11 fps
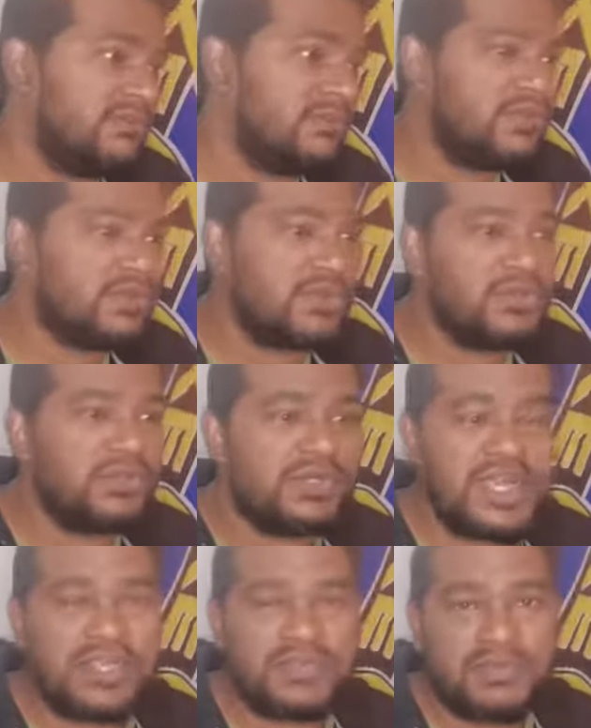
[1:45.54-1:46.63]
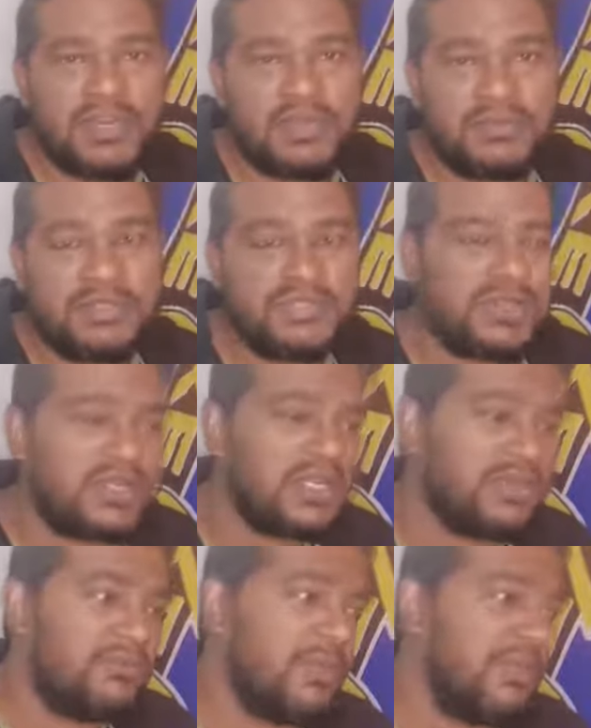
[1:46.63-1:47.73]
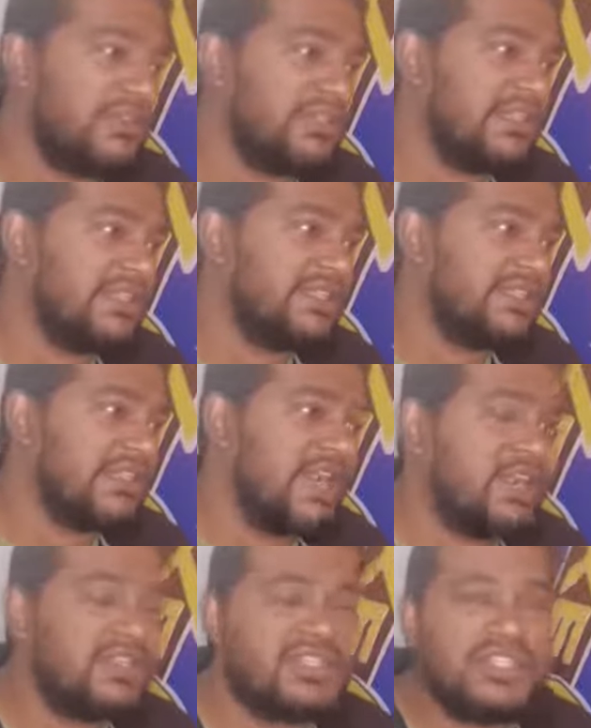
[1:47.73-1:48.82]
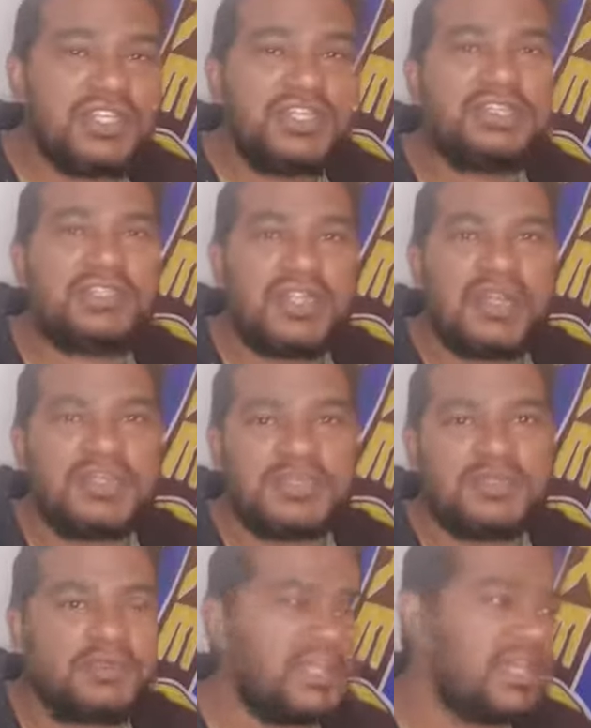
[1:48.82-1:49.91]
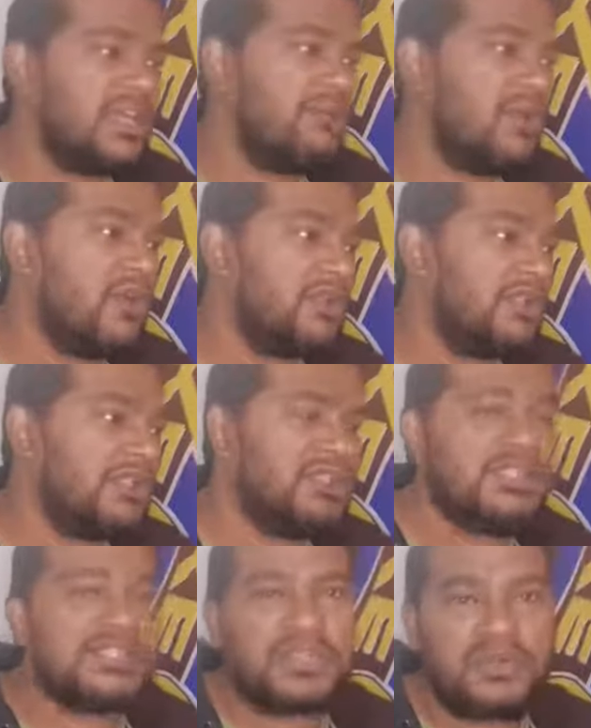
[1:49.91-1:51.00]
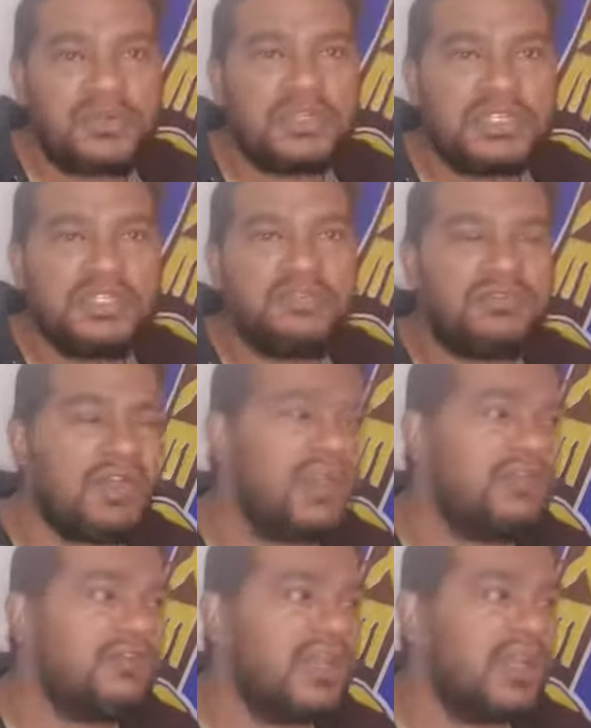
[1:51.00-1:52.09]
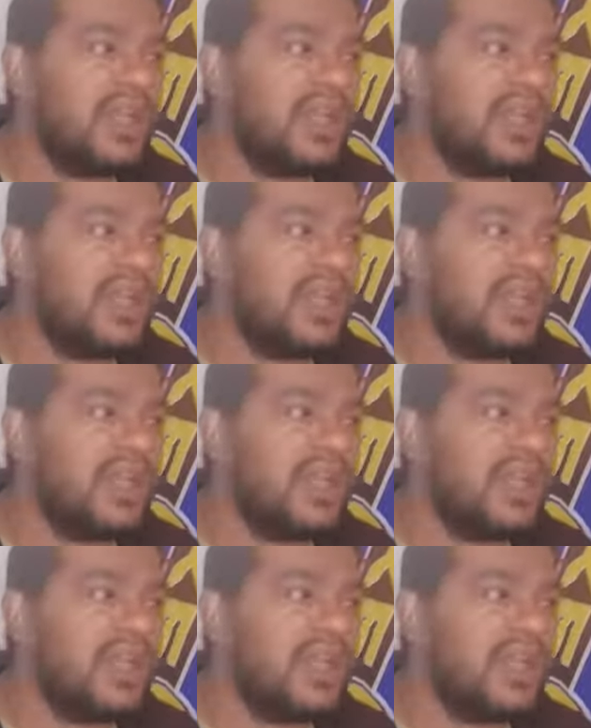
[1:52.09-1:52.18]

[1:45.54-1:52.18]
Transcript: show you guys what I've been talking about, and I just started speaking about the Sakura D5